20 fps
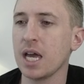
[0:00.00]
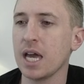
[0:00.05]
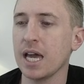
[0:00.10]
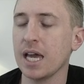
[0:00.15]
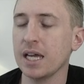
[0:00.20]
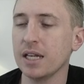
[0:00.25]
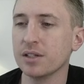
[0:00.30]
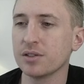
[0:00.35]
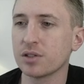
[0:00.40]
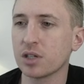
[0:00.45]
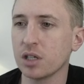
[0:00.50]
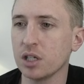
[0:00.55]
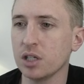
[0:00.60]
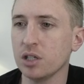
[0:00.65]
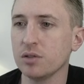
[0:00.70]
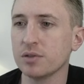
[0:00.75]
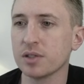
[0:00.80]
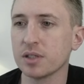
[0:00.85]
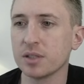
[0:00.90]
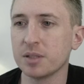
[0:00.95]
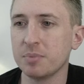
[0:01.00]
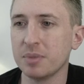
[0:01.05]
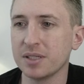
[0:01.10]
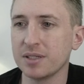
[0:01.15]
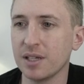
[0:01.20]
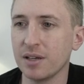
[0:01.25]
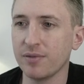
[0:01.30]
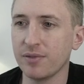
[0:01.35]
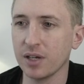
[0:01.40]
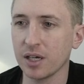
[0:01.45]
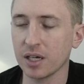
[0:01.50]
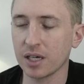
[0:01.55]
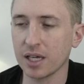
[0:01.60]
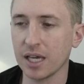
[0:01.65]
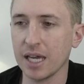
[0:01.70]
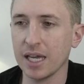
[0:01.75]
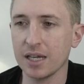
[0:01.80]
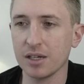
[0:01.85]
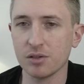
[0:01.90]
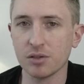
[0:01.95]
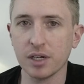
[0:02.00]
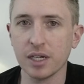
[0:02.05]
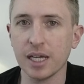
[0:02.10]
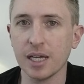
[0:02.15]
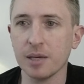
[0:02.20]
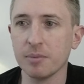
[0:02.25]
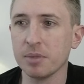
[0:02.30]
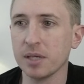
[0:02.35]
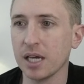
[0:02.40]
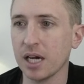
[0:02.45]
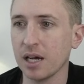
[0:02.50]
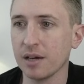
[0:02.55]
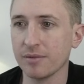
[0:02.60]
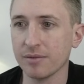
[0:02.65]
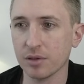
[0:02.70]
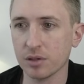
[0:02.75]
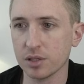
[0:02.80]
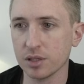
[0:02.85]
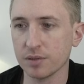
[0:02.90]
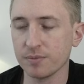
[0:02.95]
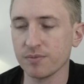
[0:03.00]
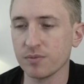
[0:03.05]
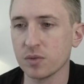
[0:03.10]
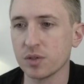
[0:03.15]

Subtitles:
and it's going to use a specific Android API version.